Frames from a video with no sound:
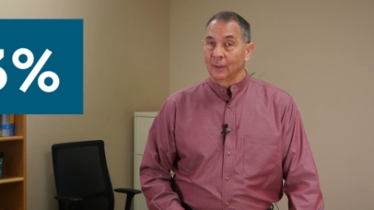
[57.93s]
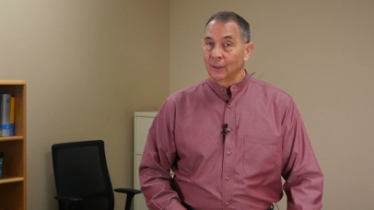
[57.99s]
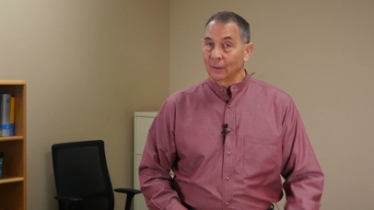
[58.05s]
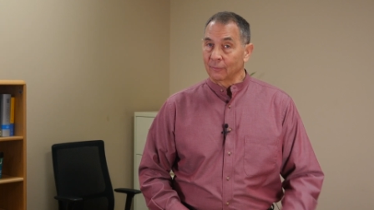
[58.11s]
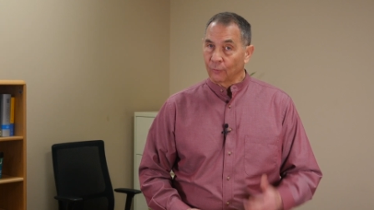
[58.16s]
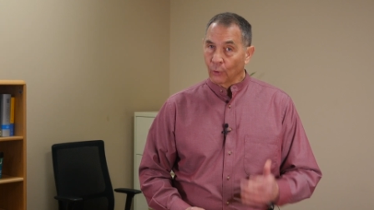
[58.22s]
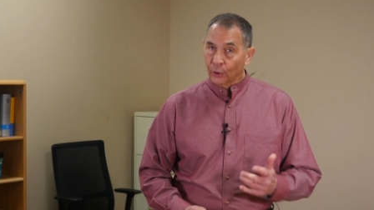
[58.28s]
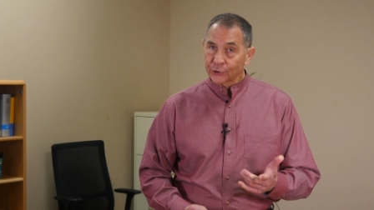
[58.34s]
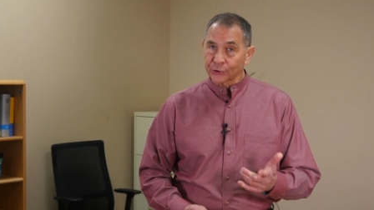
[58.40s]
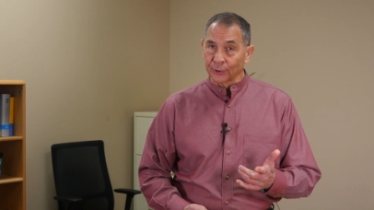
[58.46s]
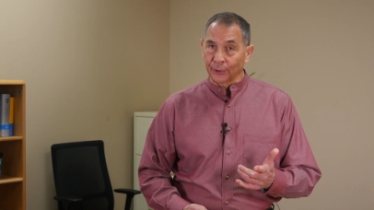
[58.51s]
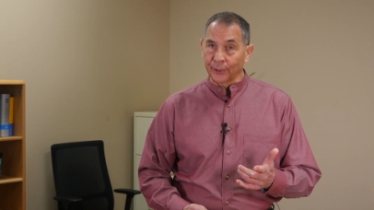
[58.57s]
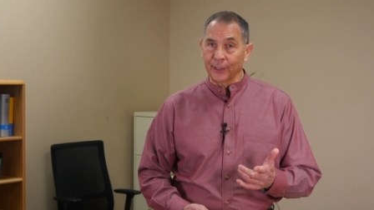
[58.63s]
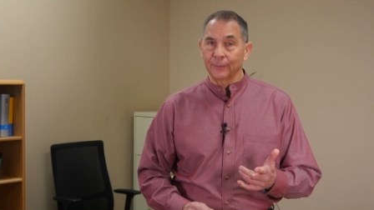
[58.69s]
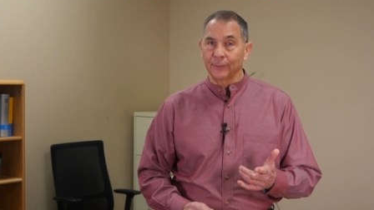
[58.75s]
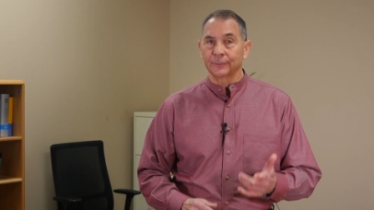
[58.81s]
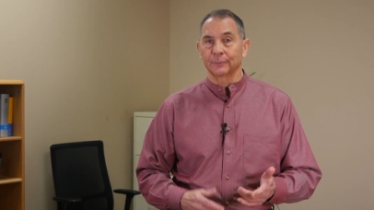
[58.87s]

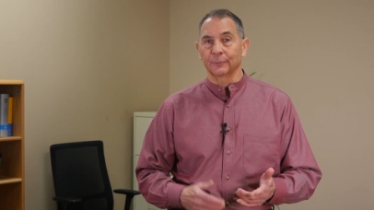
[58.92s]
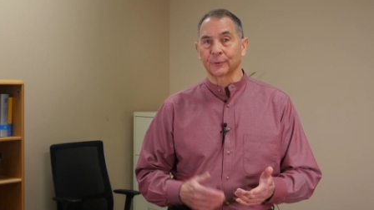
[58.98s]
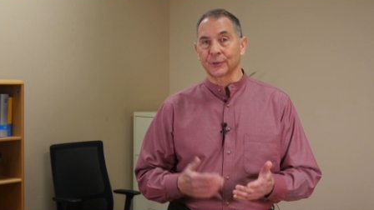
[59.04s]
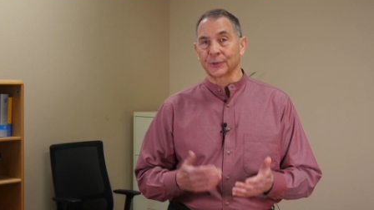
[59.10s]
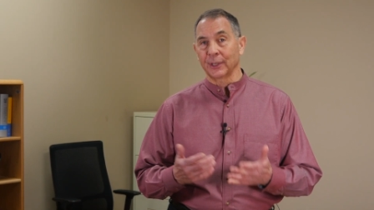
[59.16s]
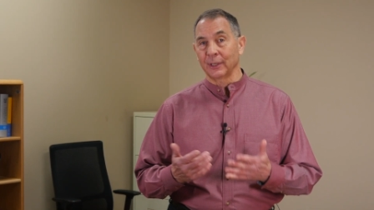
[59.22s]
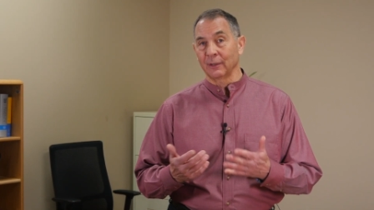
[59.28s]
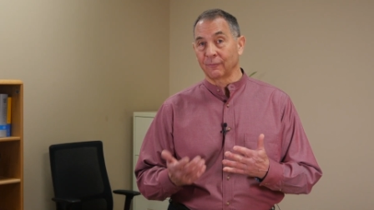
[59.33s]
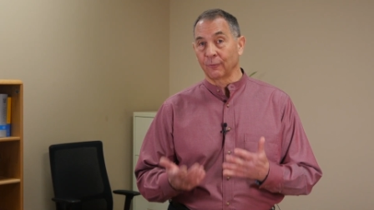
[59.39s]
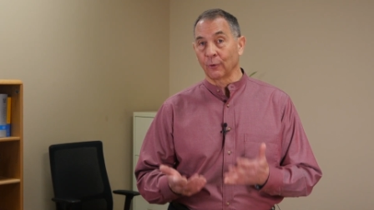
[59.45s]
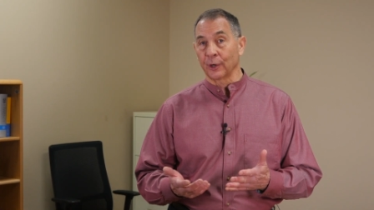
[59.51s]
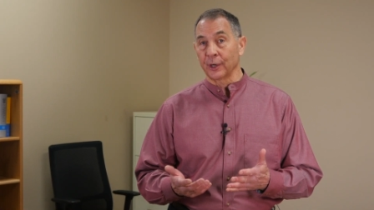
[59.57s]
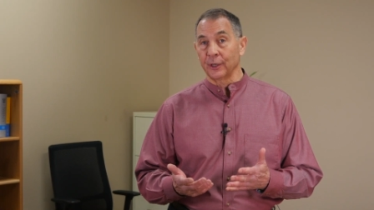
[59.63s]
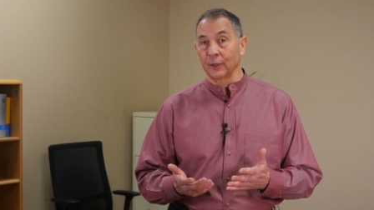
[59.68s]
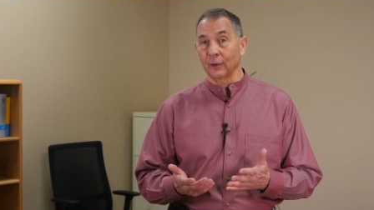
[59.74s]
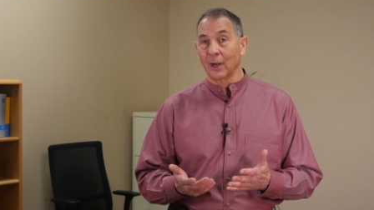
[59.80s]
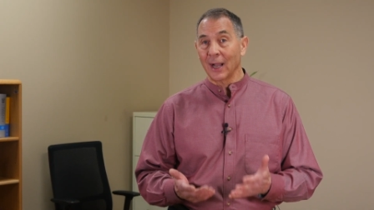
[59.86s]
Unfortunately, we're seeing a
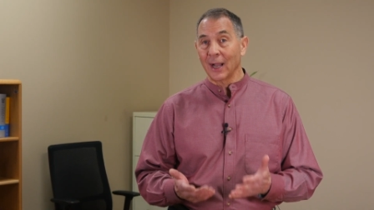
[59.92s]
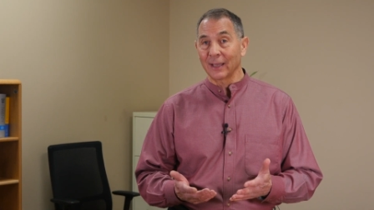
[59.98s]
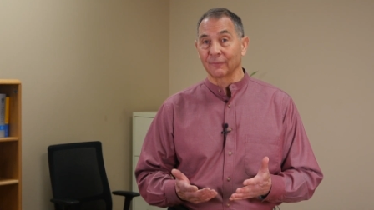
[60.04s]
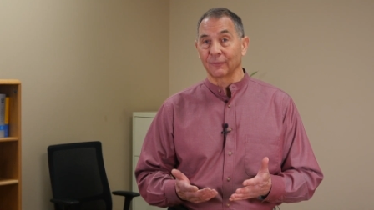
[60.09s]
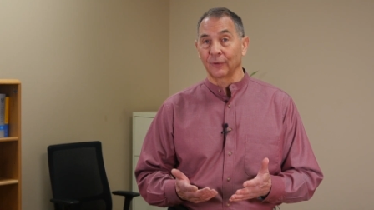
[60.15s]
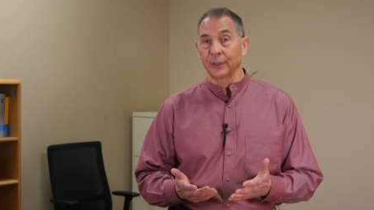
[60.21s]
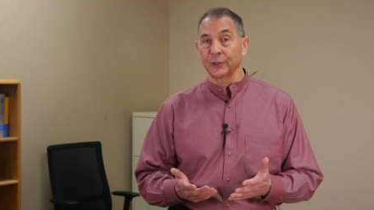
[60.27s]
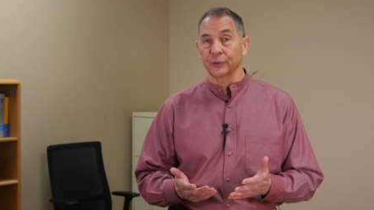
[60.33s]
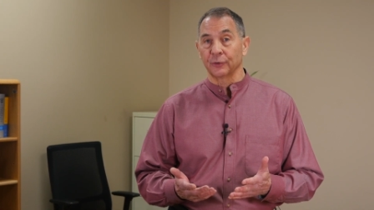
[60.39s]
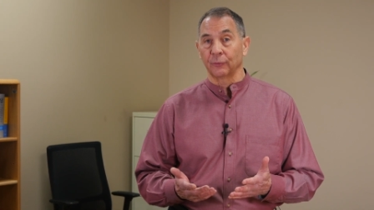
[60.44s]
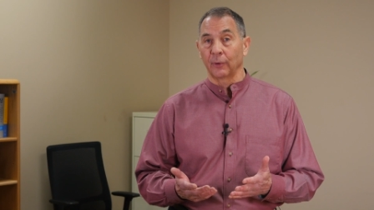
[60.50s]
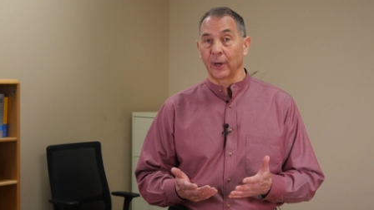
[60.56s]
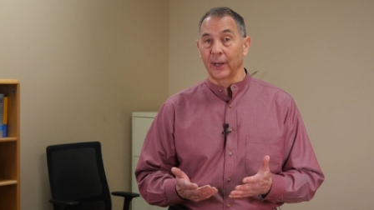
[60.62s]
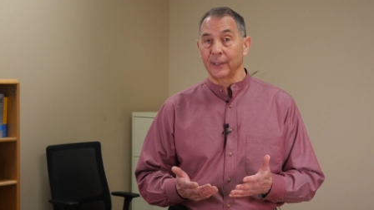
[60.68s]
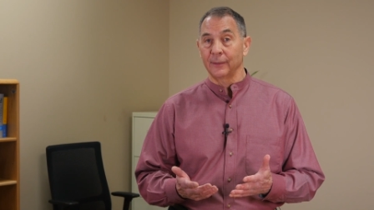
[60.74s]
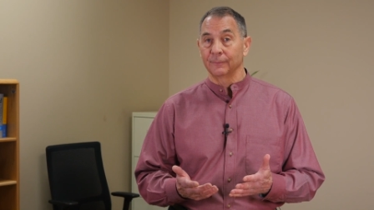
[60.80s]
40-year high inflation rate,